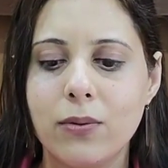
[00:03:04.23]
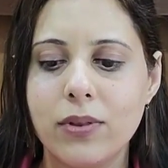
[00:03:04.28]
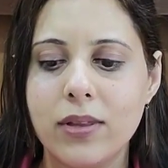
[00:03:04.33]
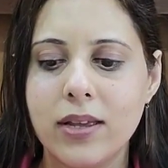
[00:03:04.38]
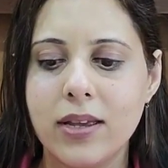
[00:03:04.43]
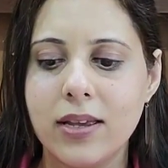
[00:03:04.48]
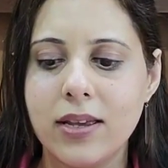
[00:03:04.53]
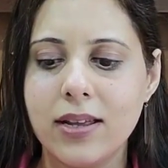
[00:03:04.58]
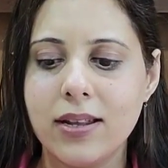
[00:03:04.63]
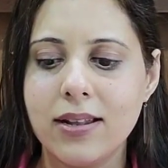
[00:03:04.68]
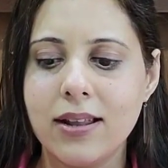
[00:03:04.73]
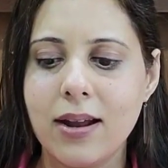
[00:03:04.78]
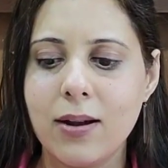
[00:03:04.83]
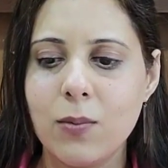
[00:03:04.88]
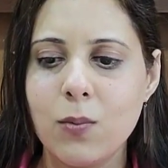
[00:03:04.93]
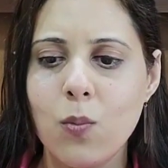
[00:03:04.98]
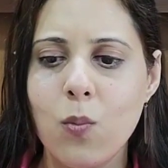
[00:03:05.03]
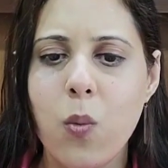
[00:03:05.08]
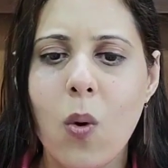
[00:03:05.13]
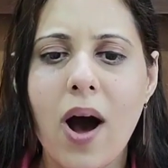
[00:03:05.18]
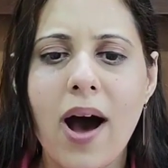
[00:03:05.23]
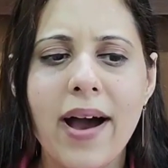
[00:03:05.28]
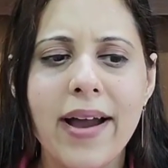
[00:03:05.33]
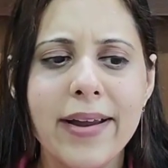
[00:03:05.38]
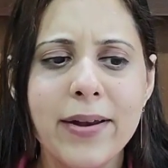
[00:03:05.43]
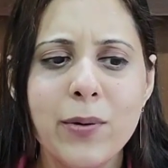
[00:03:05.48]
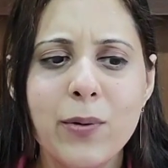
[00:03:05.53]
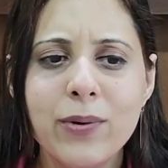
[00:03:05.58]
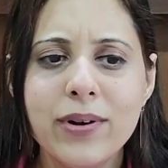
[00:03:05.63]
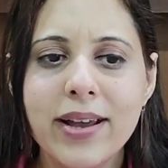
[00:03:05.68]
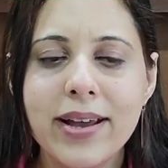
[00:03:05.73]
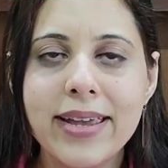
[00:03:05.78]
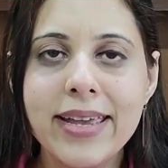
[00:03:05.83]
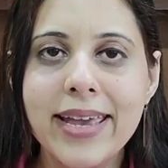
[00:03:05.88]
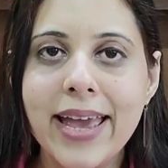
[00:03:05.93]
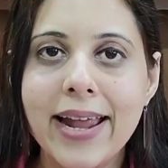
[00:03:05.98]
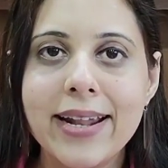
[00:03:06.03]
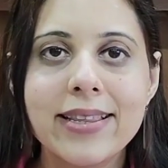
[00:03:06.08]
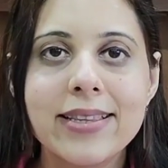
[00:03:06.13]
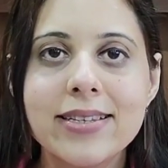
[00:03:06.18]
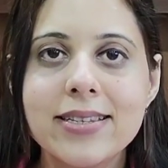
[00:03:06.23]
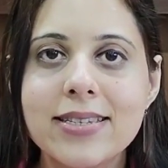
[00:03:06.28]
thinking that why don't I get